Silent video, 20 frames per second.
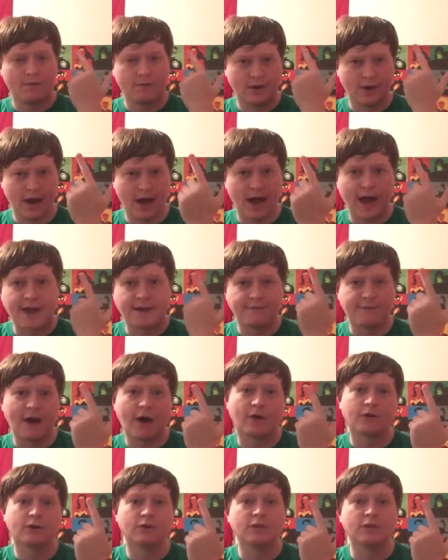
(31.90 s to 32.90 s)
Nine
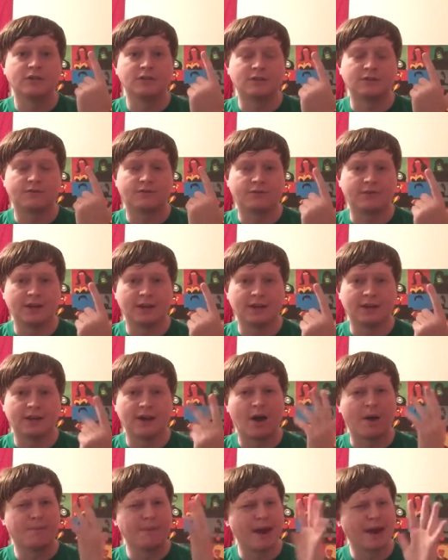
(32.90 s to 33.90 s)
Valkyries defeated.
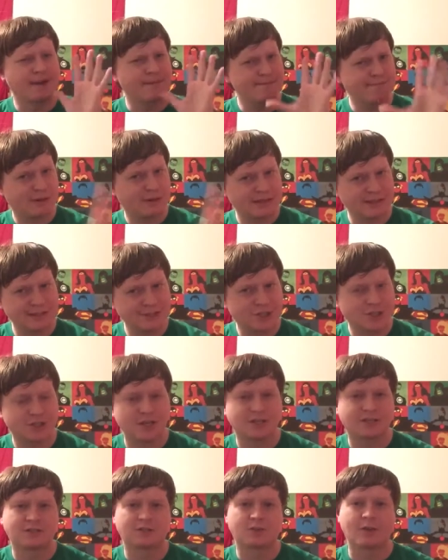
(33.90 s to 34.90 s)
Now, I'm not a
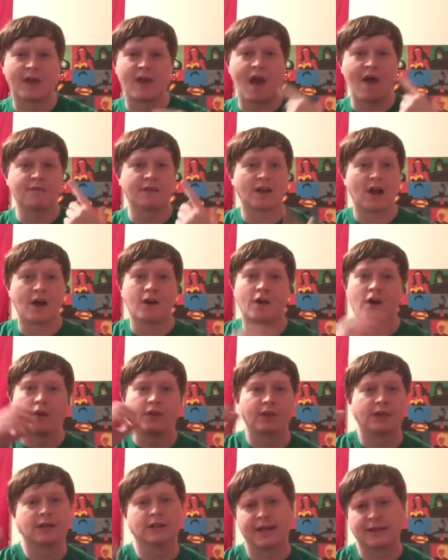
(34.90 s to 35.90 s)
completionist, so I haven't gotten
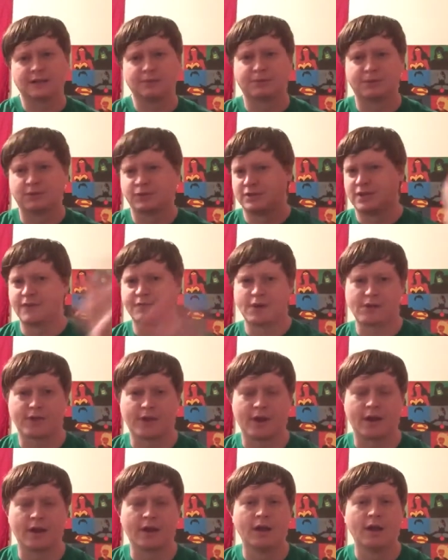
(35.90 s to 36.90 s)
all the collectibles and
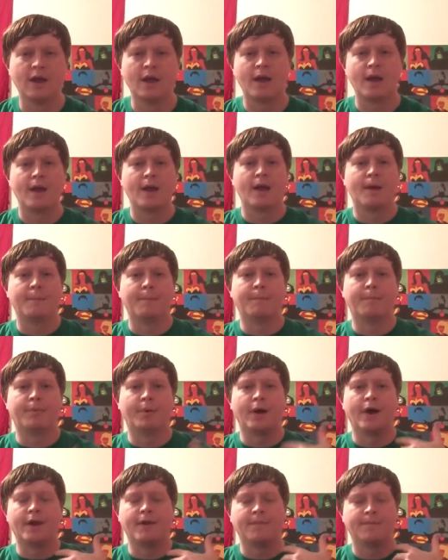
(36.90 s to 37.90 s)
everything,
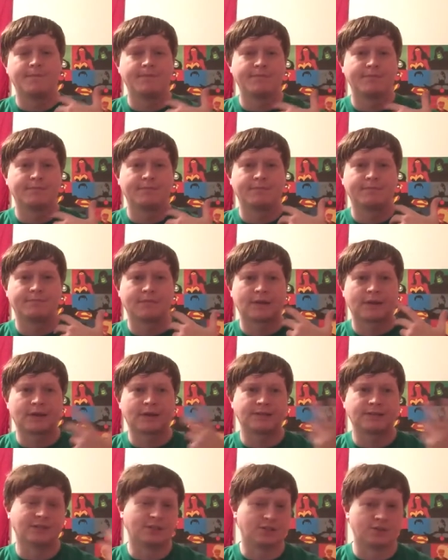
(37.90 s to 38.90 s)
but
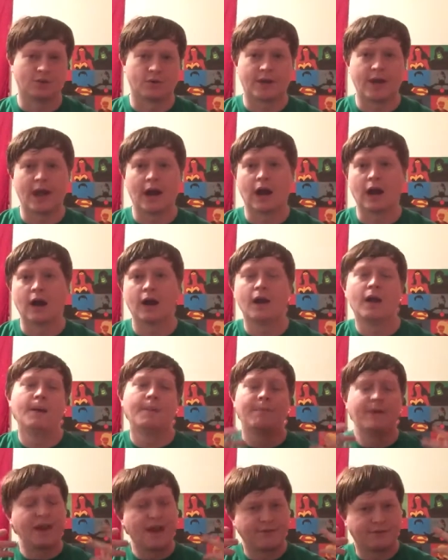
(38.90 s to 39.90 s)
because I just don't care.
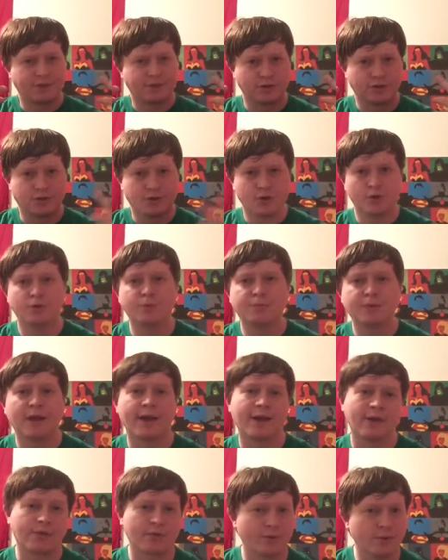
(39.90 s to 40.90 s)
But after two
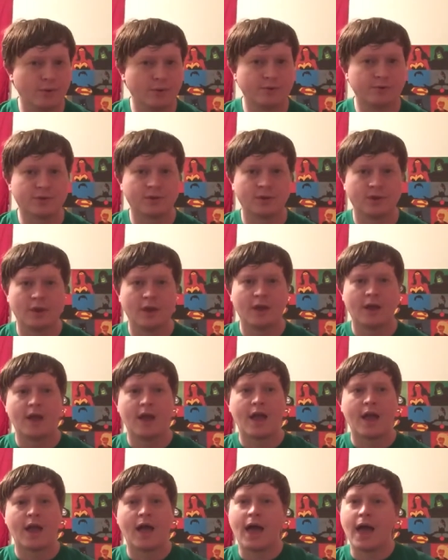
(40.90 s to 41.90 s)
playthroughs,
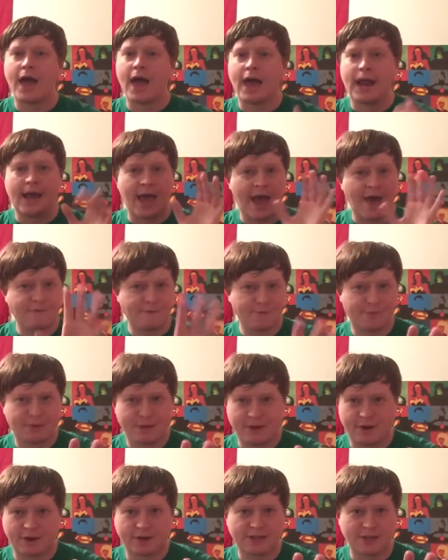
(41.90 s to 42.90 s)
and I haven't
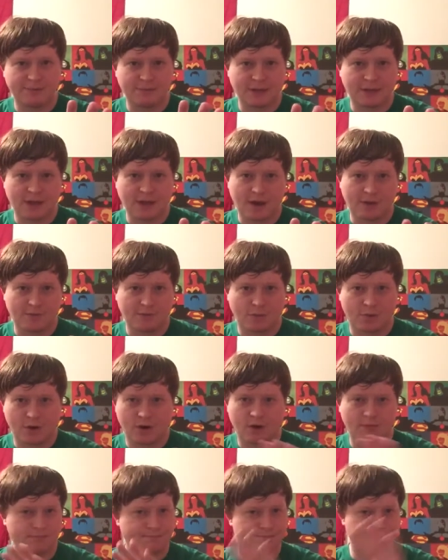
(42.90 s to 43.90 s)
played on Gimme God of
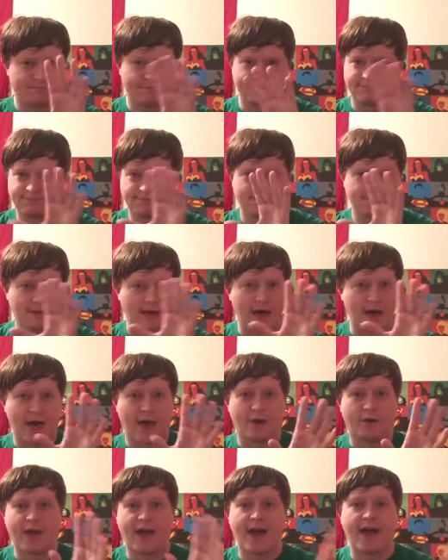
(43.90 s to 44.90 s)
War,
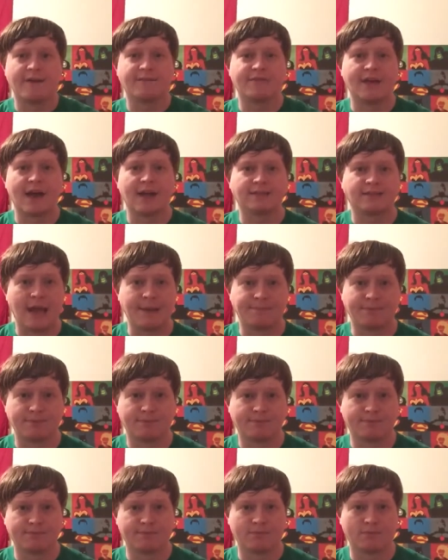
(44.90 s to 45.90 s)
I don't have that type
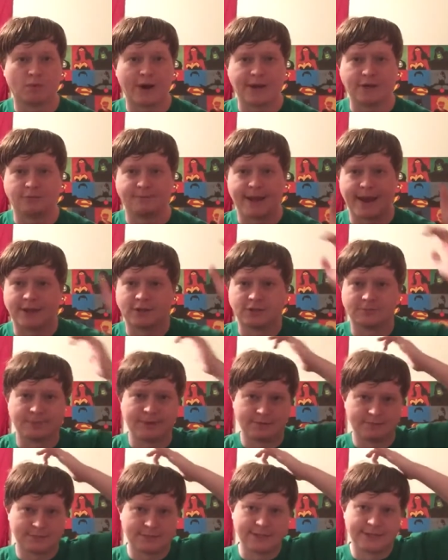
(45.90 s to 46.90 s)
of rage
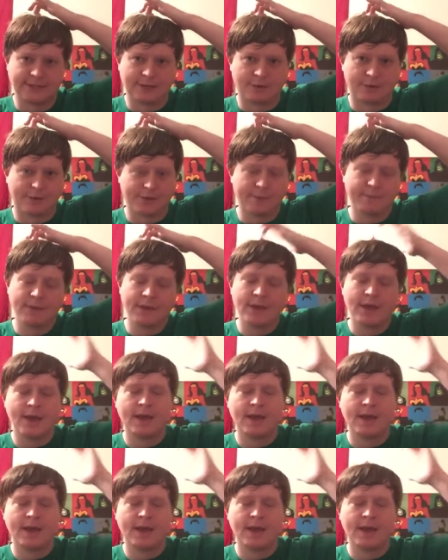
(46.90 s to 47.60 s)
management to deal with it.